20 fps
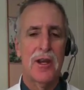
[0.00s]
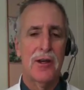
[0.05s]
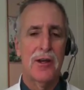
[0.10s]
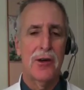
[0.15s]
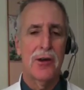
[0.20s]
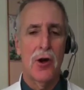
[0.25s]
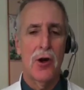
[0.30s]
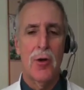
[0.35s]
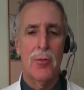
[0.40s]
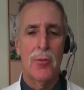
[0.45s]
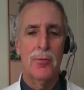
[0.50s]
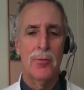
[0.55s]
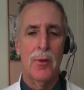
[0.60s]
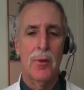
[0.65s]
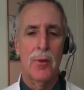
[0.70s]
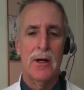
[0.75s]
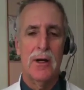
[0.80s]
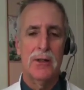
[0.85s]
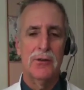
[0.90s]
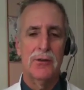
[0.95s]
The
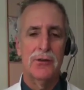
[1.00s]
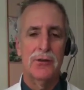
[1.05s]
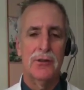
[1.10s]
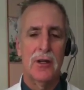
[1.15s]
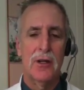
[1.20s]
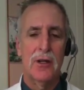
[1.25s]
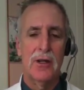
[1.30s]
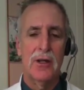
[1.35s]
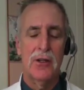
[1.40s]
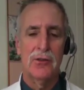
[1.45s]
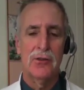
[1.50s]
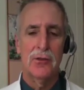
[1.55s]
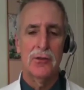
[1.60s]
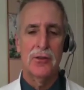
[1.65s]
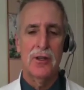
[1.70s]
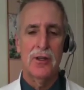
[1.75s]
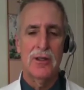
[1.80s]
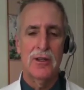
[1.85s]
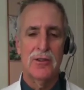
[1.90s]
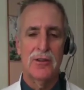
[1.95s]
genome uh,
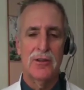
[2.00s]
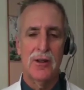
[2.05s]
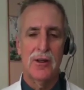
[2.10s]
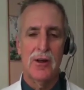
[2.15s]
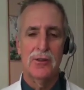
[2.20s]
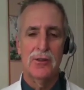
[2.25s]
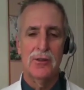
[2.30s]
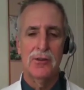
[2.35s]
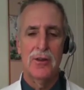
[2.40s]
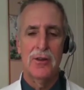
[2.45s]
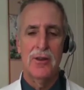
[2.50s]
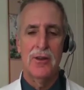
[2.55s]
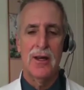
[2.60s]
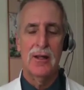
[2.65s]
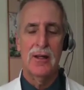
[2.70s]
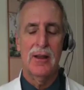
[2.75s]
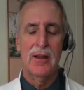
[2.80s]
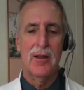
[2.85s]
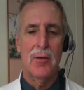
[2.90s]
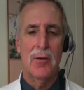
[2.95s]
studies are teaching
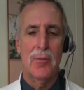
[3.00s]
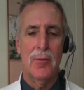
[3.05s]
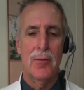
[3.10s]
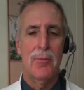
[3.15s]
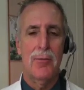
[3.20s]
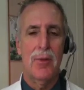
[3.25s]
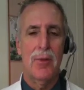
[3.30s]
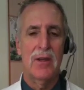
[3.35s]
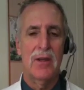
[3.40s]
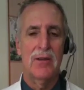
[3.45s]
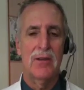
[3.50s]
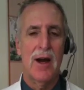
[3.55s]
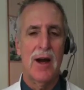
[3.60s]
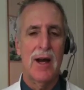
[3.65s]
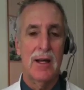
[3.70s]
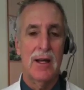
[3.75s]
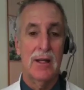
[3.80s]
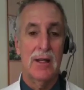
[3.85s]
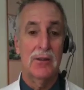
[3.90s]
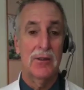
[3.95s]
us that there may
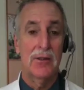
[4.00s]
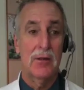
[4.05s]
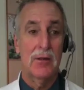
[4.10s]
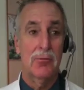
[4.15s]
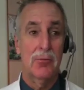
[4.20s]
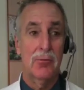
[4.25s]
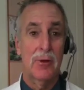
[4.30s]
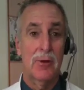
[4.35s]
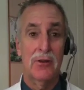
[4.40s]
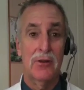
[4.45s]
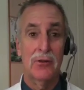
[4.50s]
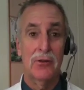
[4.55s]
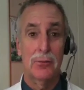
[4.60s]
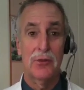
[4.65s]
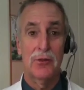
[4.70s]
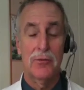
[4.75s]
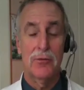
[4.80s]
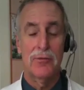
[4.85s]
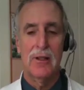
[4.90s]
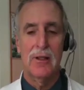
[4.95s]
be diets that
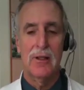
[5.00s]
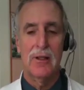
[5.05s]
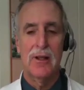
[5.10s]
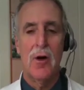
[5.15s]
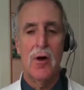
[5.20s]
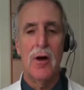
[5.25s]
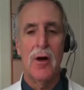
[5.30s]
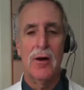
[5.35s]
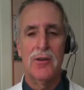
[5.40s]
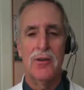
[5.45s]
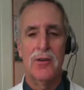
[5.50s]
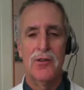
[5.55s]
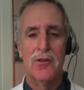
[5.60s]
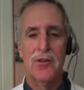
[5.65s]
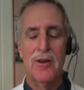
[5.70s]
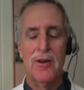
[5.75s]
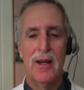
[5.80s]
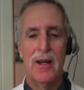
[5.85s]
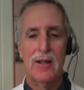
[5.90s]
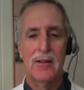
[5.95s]
really specifically
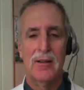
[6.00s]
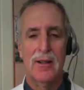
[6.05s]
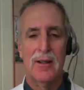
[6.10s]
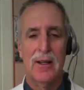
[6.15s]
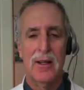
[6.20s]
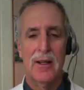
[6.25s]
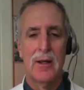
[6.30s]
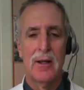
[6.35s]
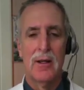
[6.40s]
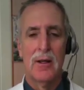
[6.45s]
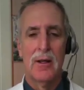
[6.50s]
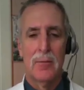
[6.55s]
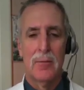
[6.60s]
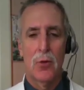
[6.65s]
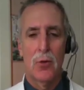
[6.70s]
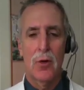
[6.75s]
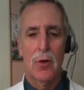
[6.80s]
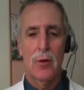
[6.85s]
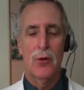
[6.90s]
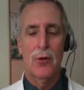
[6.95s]
are genetically
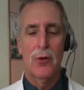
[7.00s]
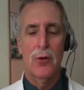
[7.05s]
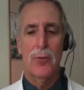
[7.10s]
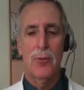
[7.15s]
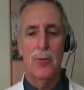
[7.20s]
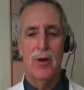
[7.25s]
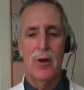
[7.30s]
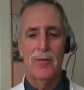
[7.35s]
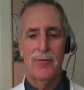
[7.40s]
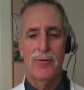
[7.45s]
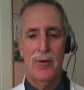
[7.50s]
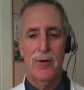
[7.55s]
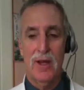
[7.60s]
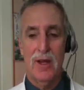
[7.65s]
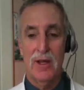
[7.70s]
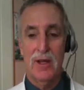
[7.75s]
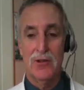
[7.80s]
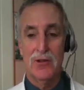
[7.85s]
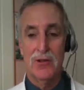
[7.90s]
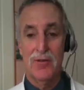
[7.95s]
more
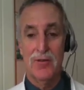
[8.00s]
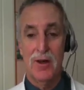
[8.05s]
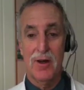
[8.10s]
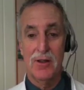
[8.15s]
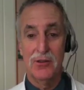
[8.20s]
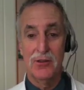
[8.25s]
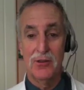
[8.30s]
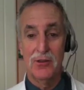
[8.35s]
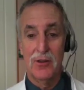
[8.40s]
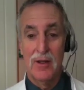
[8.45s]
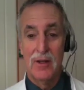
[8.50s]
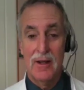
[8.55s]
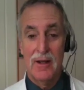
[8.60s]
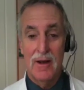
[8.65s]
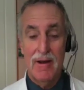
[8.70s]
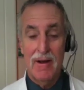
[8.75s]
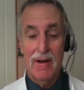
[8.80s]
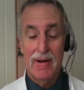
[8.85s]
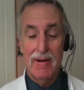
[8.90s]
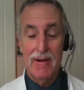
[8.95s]
appropriate for each of
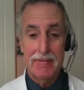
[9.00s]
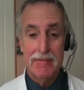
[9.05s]
us.